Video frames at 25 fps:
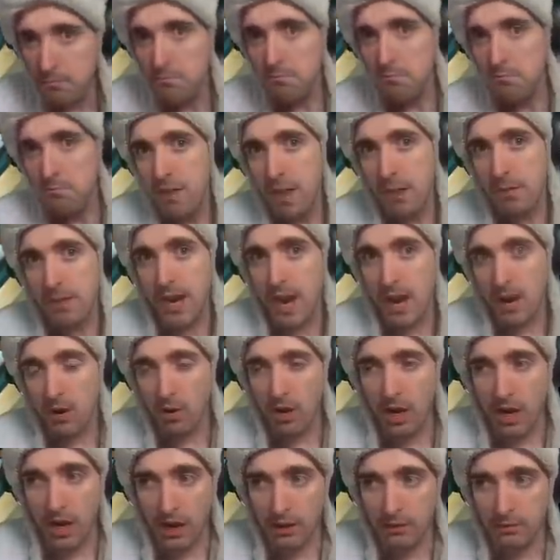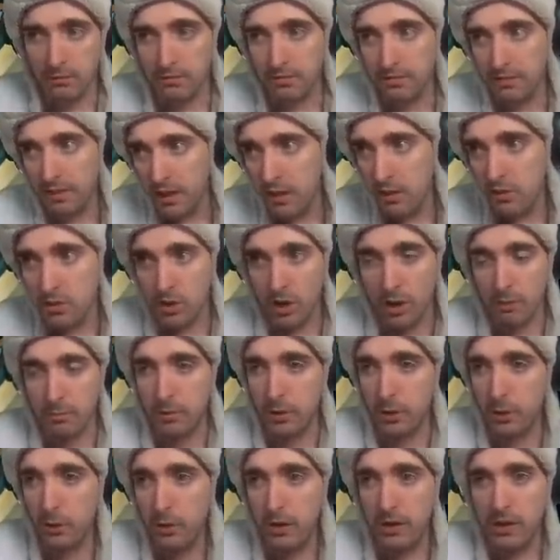Maybe that'll uh, show up
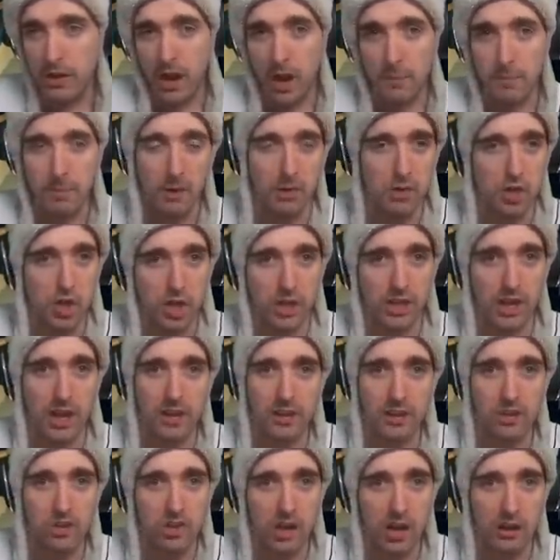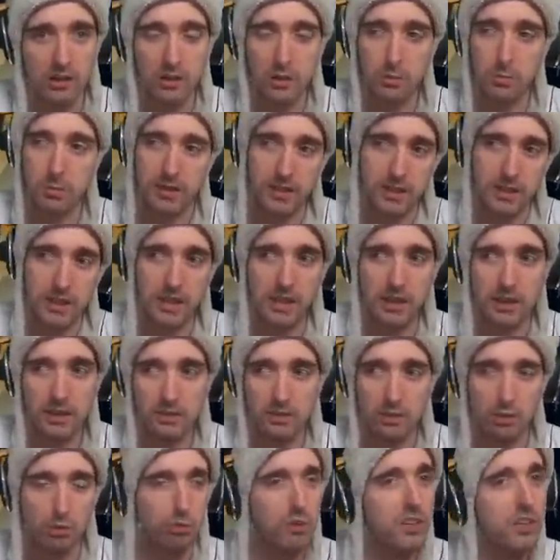too. I probably should have gotten a Zhonya's, but the thing
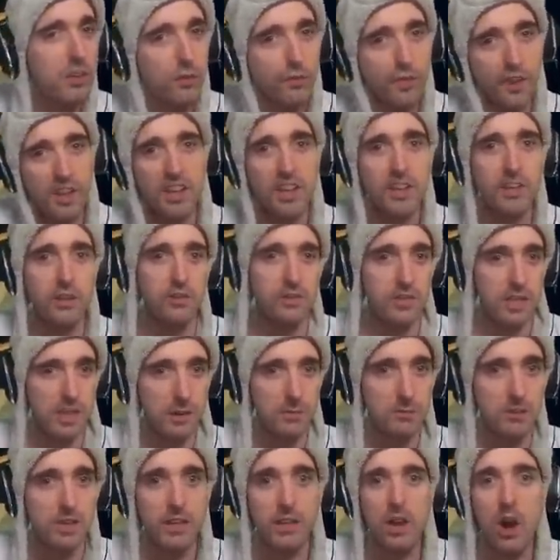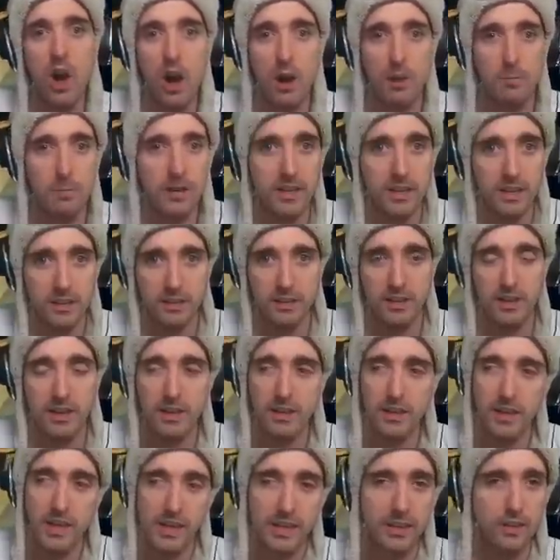is, is when you feel like your team's incompetent,
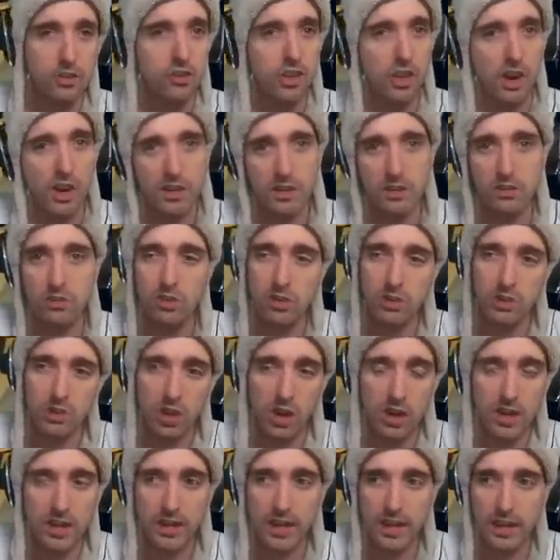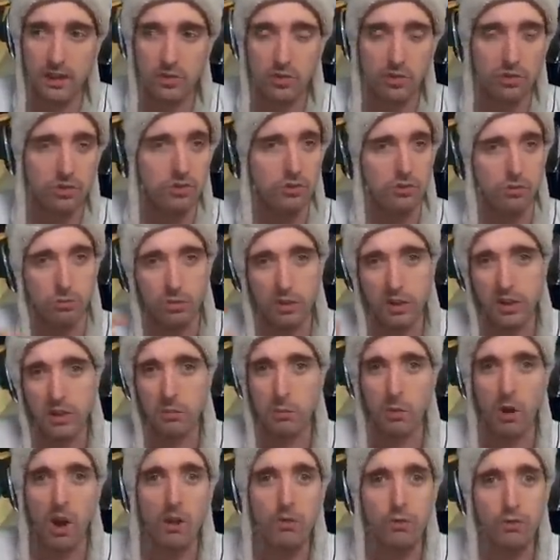getting a Zhonya's or a Guardian Angel is just really
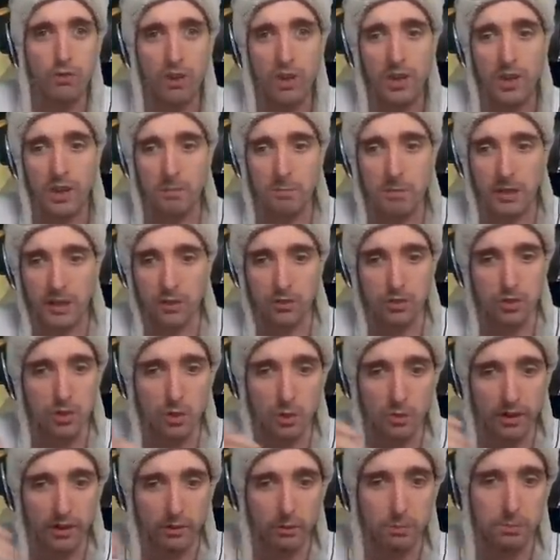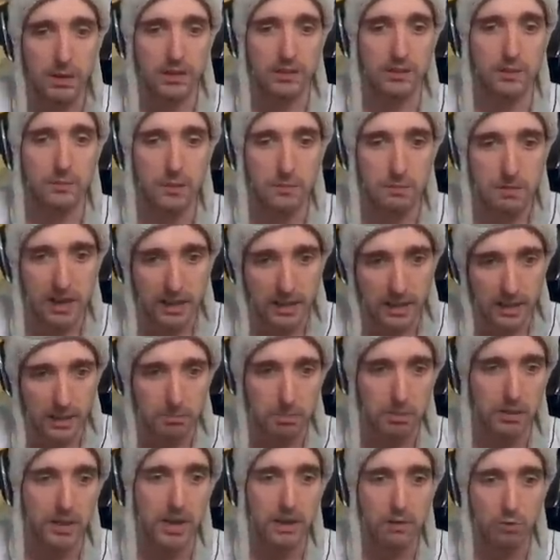rough because you don't expect them to make any
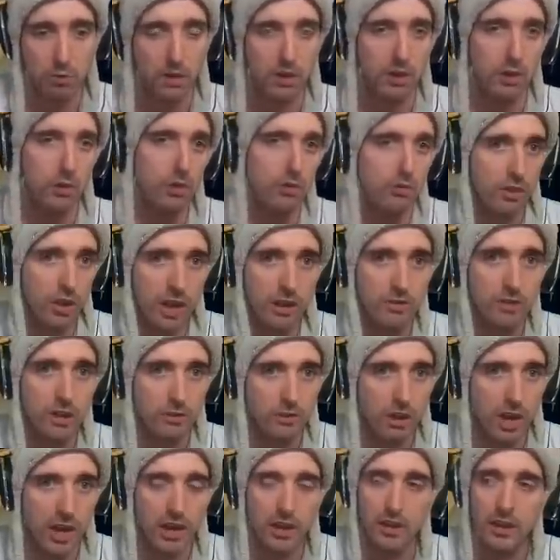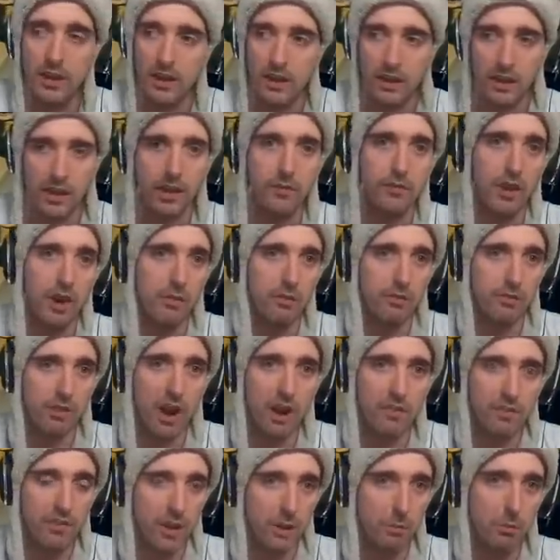plays while you're reviving, right? Like if I
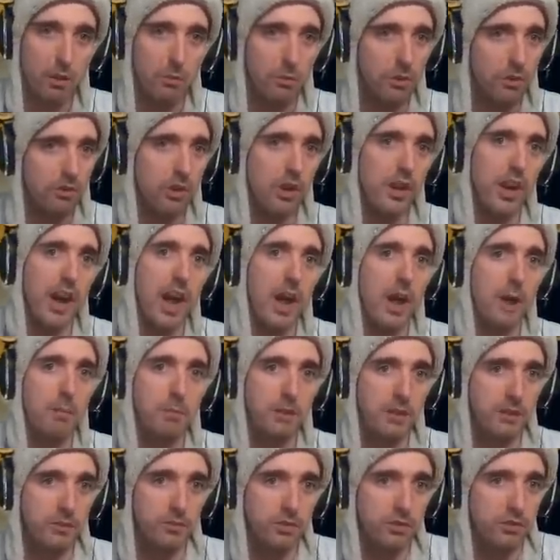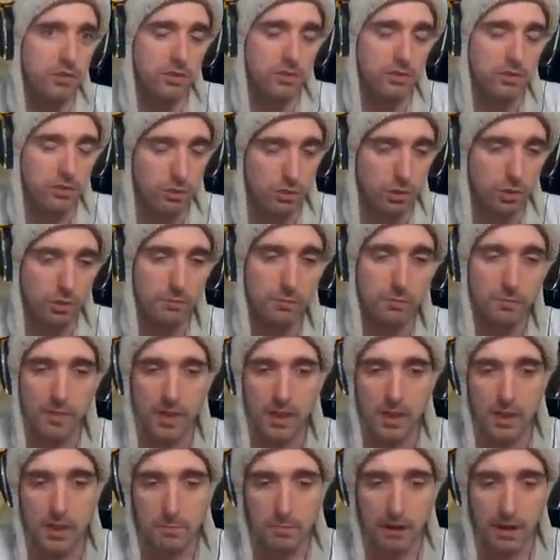revived there, what was going to happen? It was just screwed.
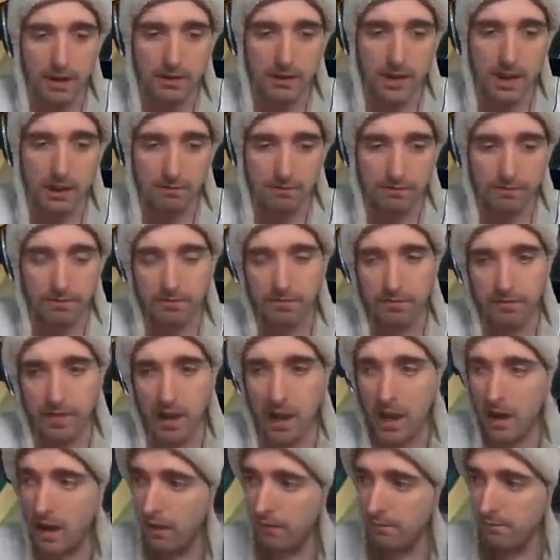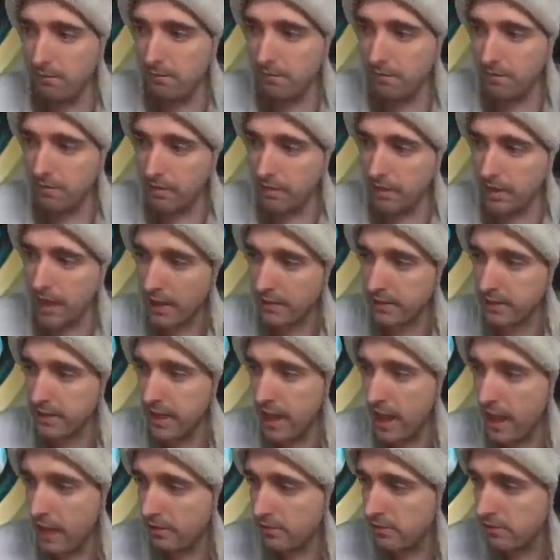But yep, um, that's
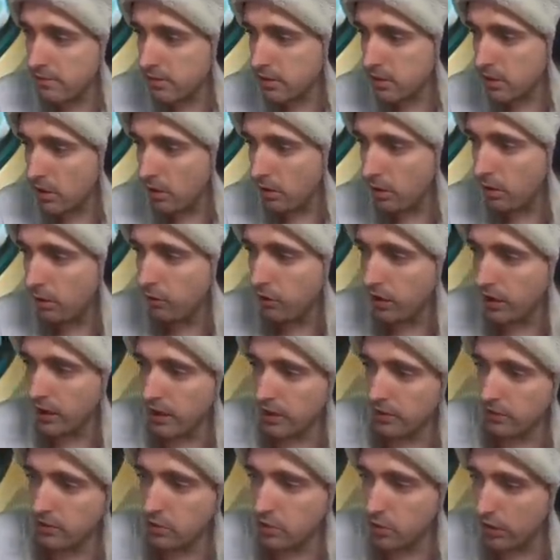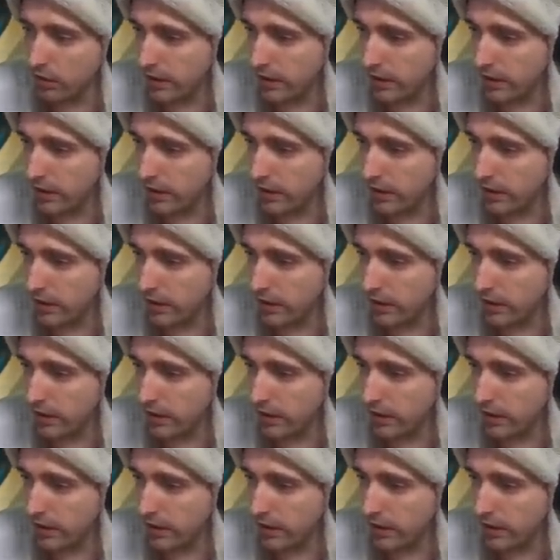that. So hopefully you guys enjoyed